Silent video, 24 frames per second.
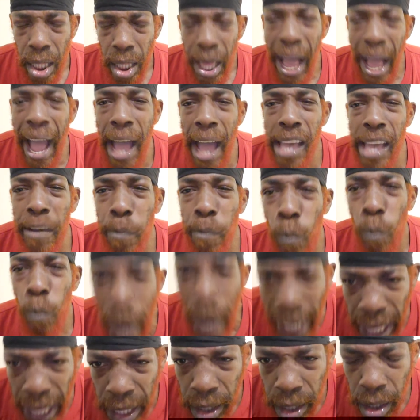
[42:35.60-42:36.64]
I am
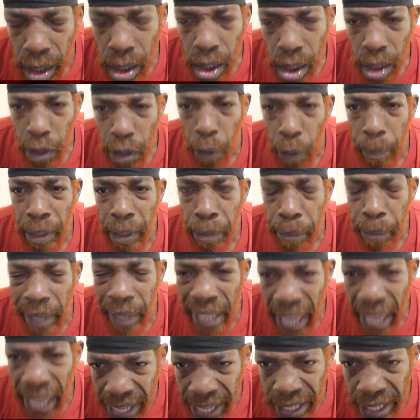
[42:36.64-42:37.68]
willing to be
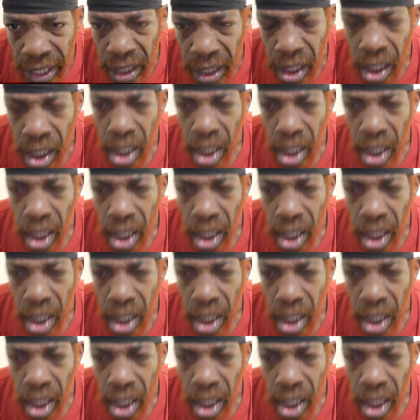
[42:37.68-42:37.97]
beheaded.